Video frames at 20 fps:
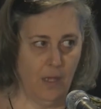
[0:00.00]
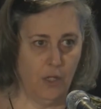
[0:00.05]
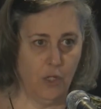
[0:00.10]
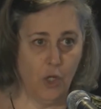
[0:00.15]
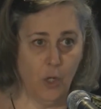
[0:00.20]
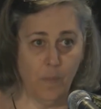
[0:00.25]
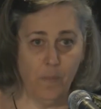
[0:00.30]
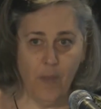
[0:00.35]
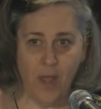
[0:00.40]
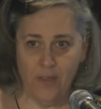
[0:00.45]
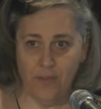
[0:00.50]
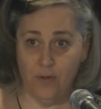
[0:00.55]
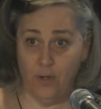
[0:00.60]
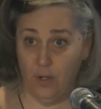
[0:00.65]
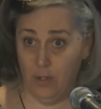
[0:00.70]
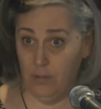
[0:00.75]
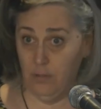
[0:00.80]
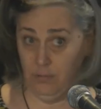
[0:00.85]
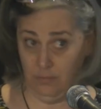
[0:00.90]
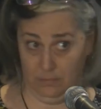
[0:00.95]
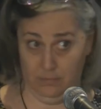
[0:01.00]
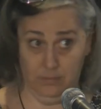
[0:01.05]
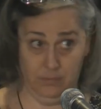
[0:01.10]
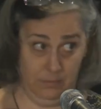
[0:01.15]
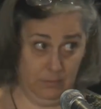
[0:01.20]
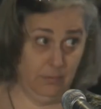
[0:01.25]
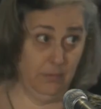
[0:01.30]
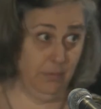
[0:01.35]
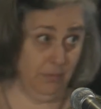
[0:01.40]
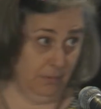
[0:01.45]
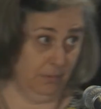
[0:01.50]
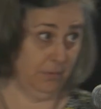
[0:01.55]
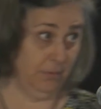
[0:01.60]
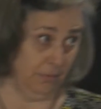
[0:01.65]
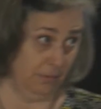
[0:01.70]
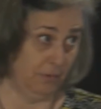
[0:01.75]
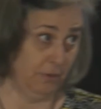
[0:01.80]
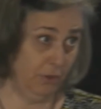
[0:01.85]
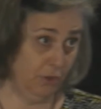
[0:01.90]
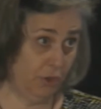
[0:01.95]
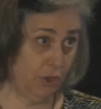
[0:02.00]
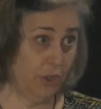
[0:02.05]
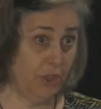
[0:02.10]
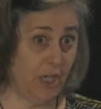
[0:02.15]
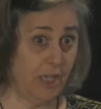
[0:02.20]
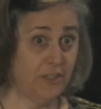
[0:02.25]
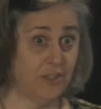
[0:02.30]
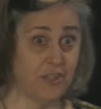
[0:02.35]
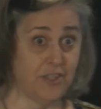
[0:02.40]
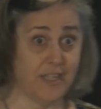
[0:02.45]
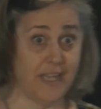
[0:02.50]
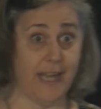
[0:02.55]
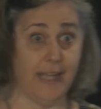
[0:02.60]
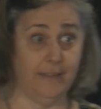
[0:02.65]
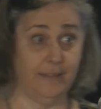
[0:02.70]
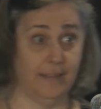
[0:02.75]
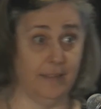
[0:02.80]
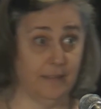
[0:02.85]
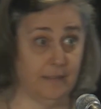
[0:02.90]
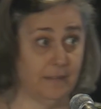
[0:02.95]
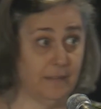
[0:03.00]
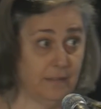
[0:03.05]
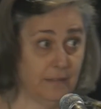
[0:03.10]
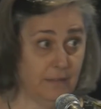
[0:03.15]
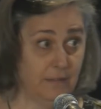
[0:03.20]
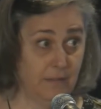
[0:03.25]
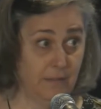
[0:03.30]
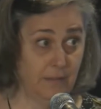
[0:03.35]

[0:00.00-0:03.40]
Your mother should understand this.